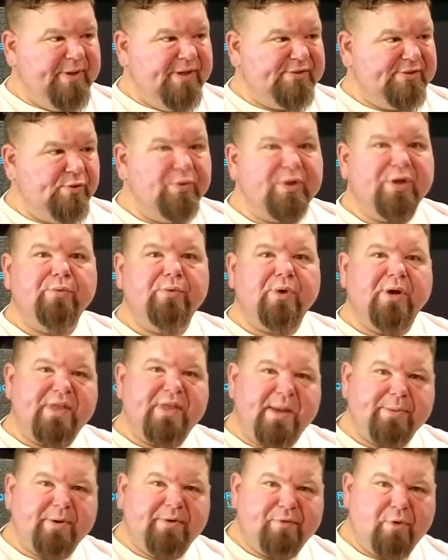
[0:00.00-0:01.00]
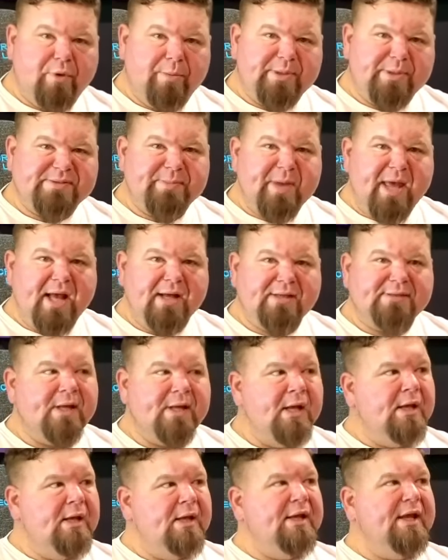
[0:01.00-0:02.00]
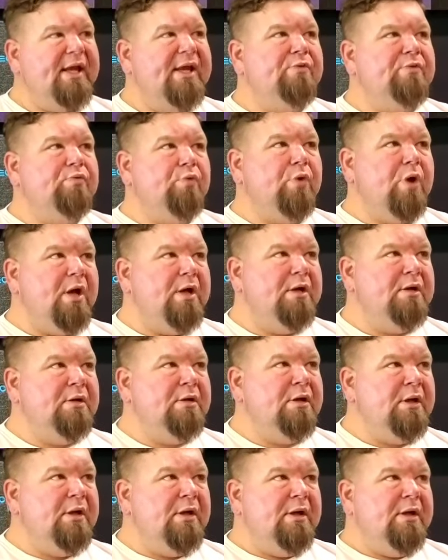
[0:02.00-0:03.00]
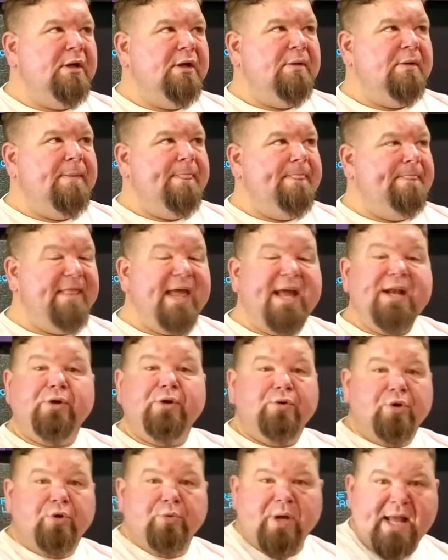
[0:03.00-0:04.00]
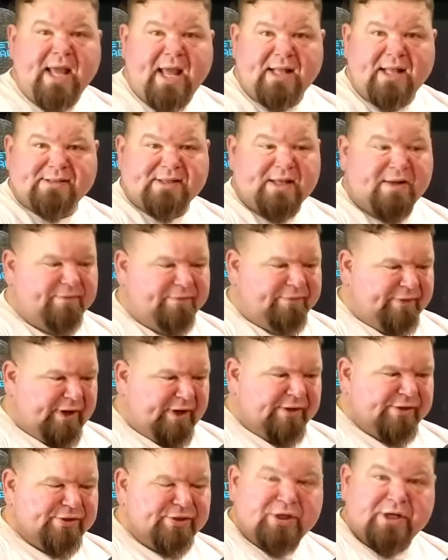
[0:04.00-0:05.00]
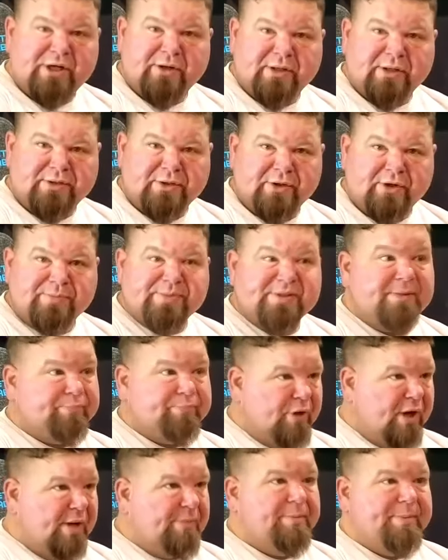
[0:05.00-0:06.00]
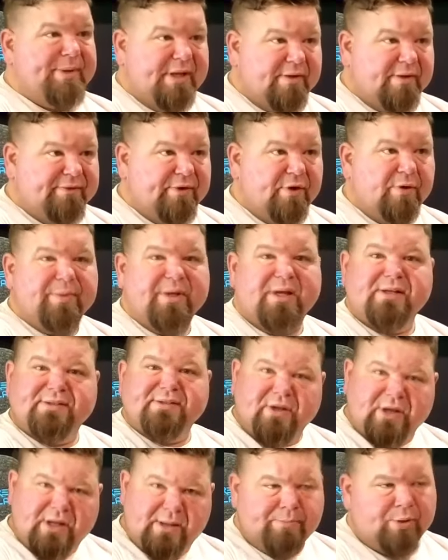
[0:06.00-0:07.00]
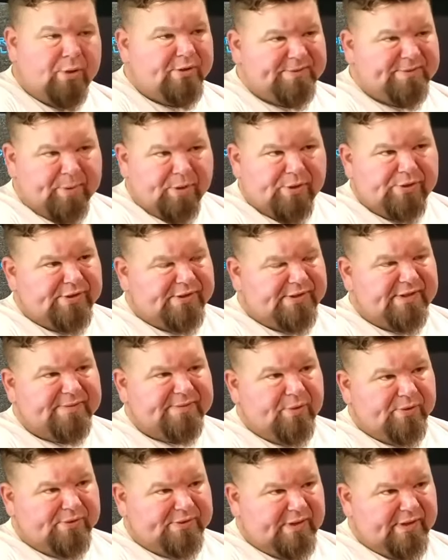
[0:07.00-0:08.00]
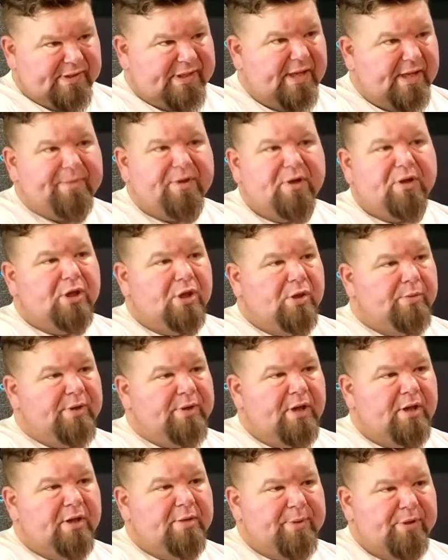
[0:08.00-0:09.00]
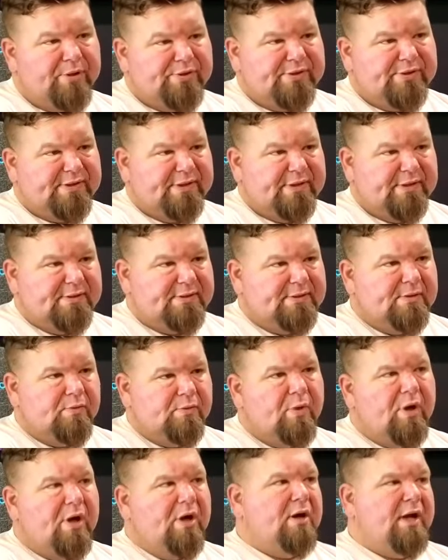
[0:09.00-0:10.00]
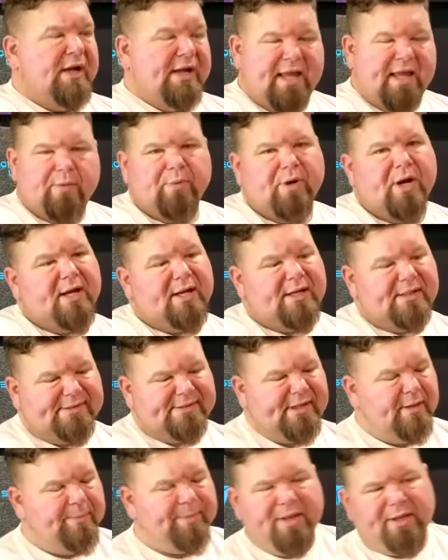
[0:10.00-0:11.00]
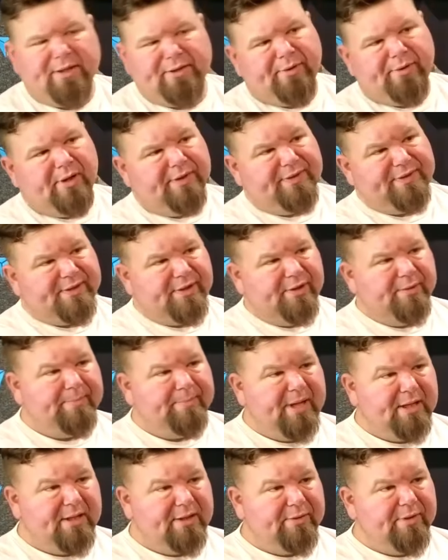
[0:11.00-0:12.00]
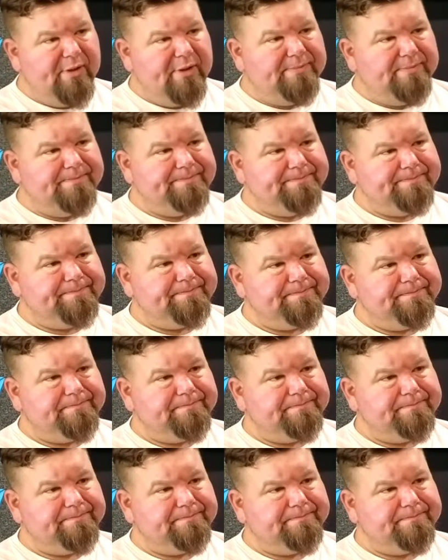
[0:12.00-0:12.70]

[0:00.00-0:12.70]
companies who can run that performance max, can run, let Google run ads on very generic terms and probably convert because they're impulse purchases most of the time. They're lower dollar purchases, where again, we're not going to sell a pellet grill on the term pellet grill.